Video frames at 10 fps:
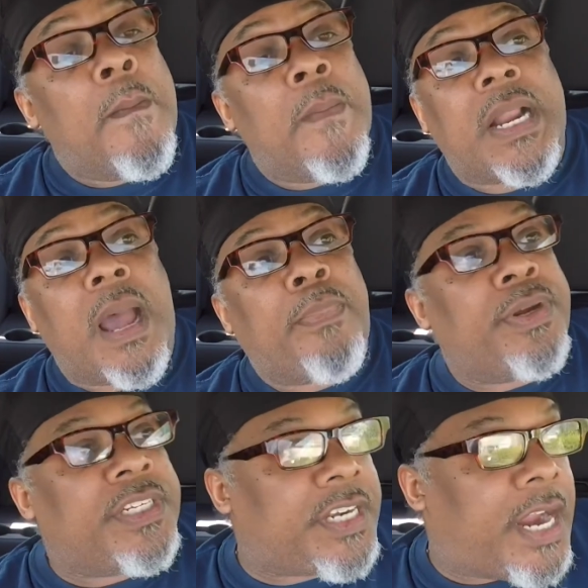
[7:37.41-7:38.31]
But I
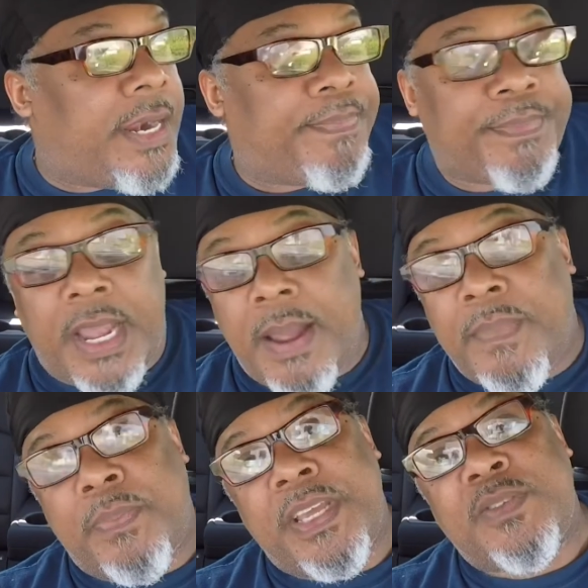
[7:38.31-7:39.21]
appreciate it. All right.
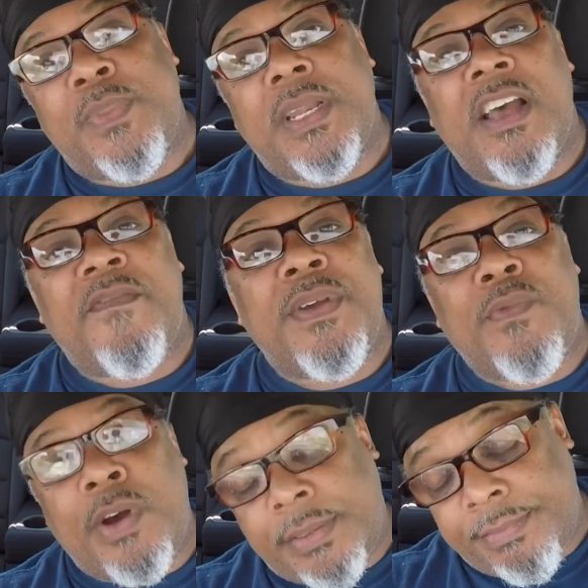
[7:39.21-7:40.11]
Be peace, be love, be
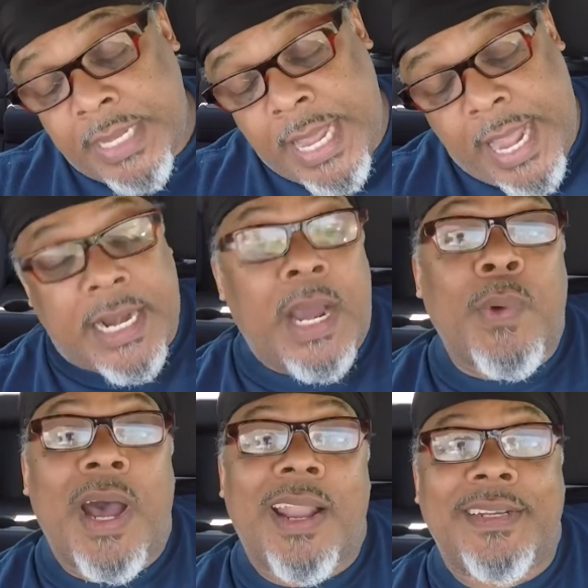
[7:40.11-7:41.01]
one, and I
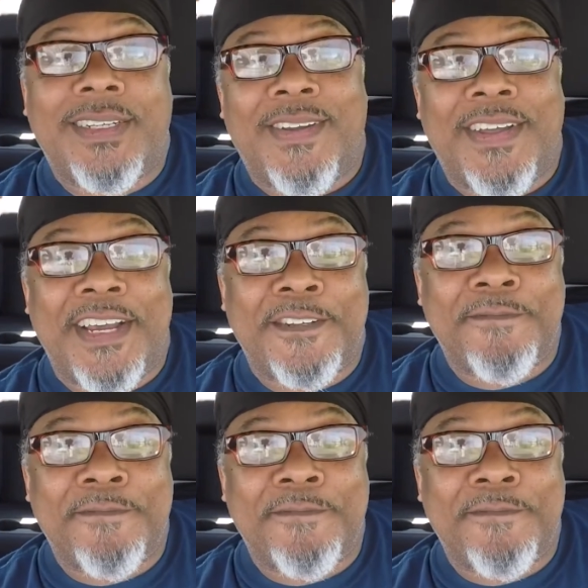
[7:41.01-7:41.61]
will holler at y'all later.